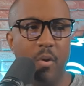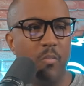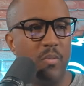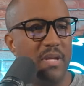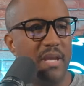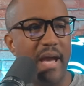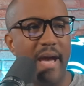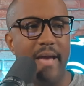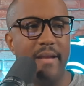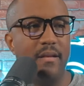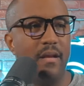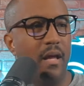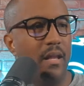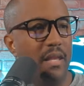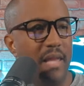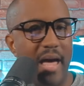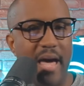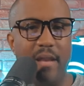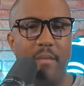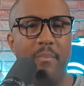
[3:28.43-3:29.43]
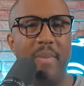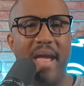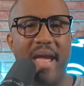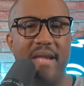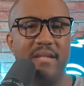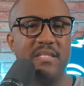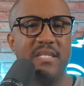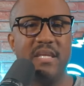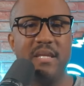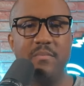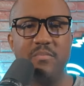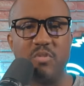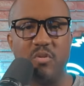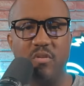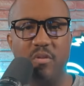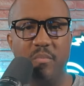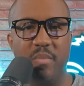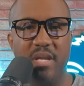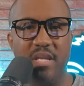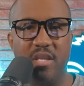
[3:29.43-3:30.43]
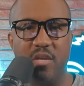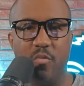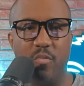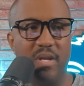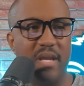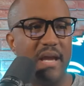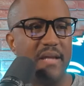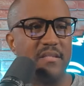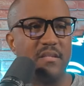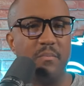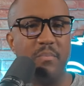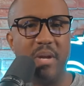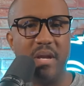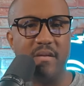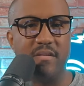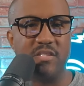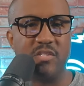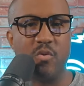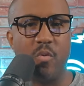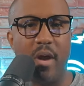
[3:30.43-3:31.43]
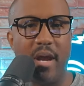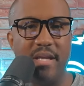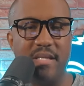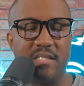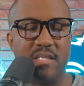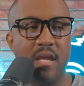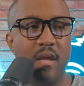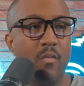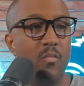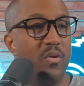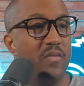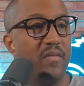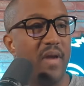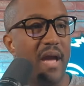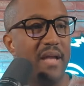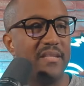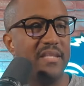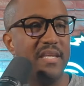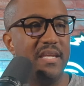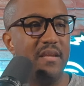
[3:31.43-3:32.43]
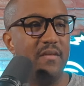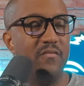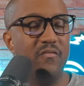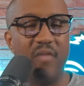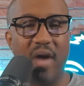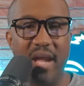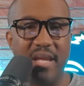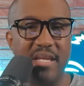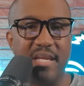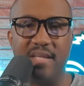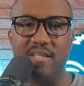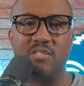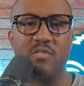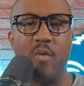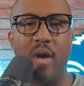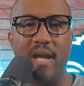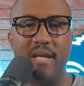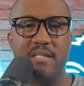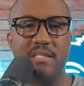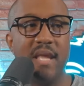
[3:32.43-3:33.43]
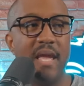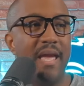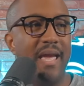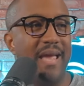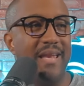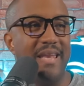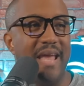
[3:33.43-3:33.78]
But we got a lot of bad teams on the menu. We got the Bears twice. We've got the Vikings twice.